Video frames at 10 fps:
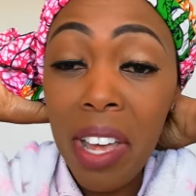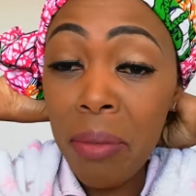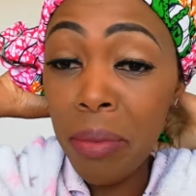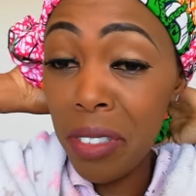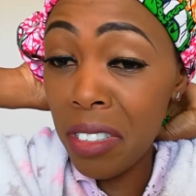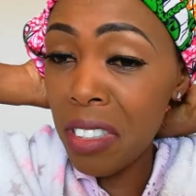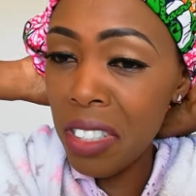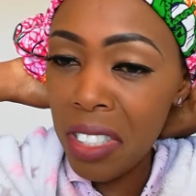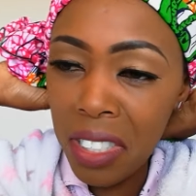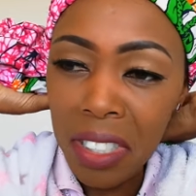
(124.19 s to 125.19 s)
I'm
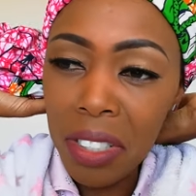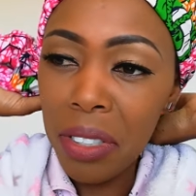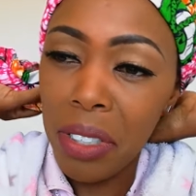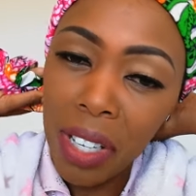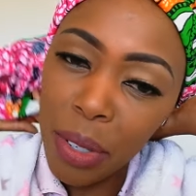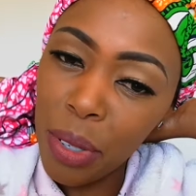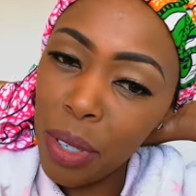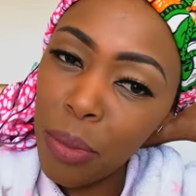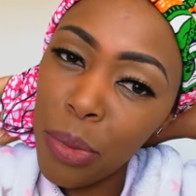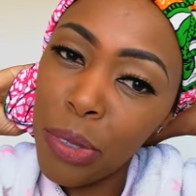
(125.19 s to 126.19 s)
not going to
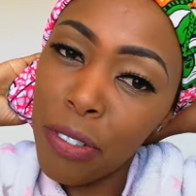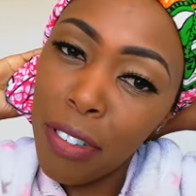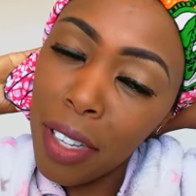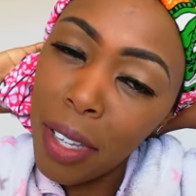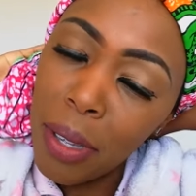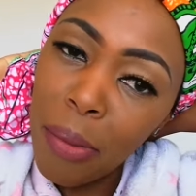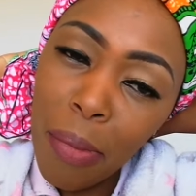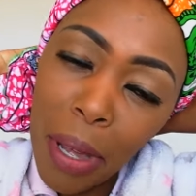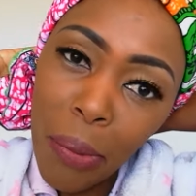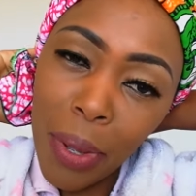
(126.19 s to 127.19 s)
remove
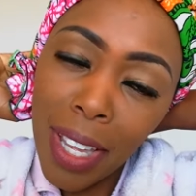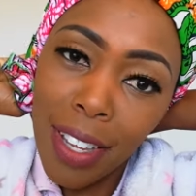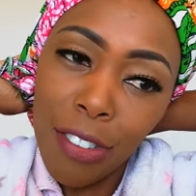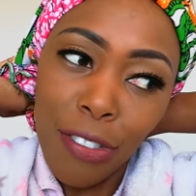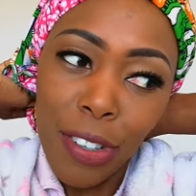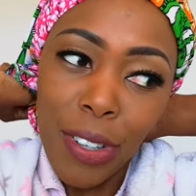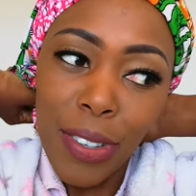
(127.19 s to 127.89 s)
my wig for